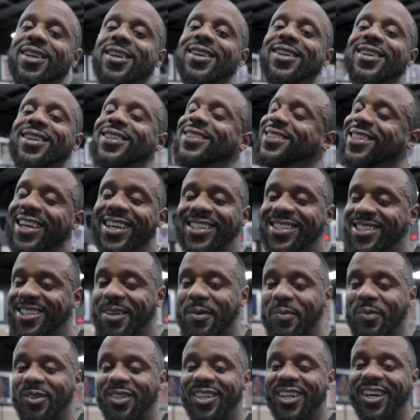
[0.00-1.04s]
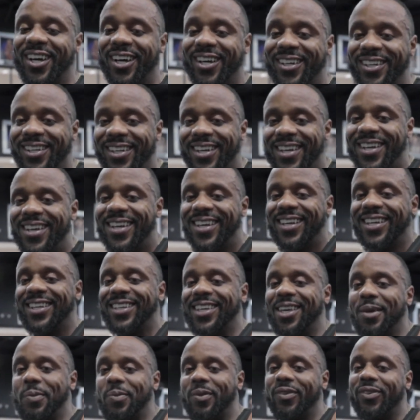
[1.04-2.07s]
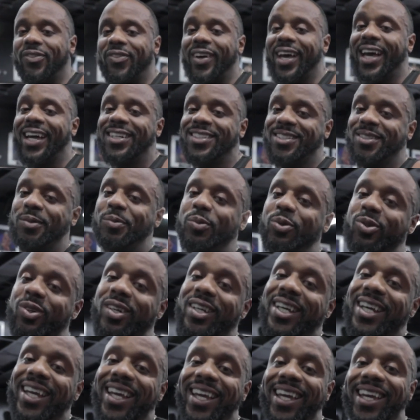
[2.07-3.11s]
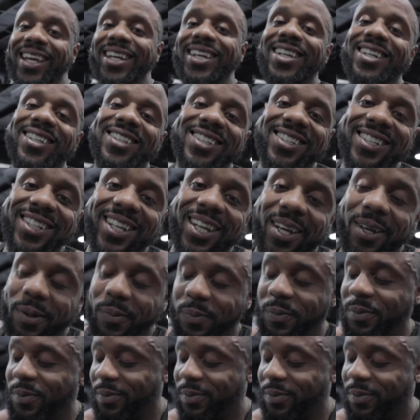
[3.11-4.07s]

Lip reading: It's that simple, dog. Keep it fashionable in the gym.